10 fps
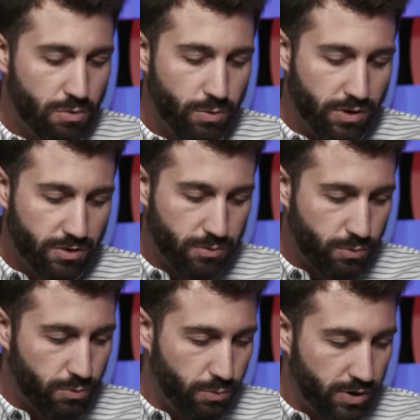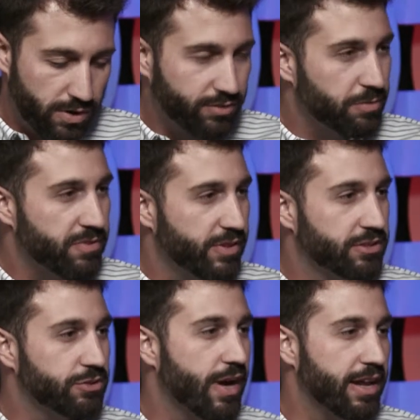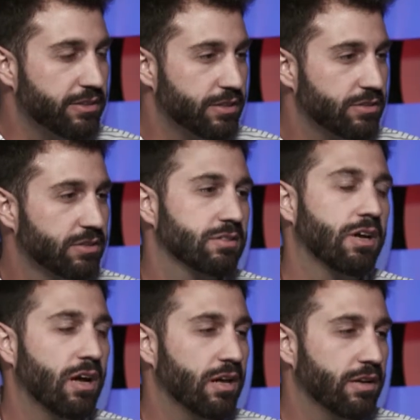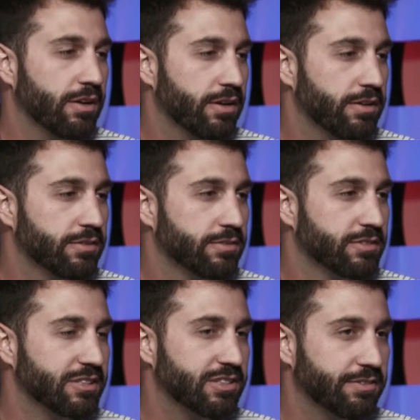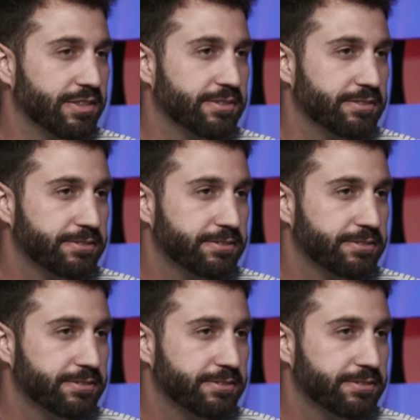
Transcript: what are what are some of his strategies on uh, deceiving us?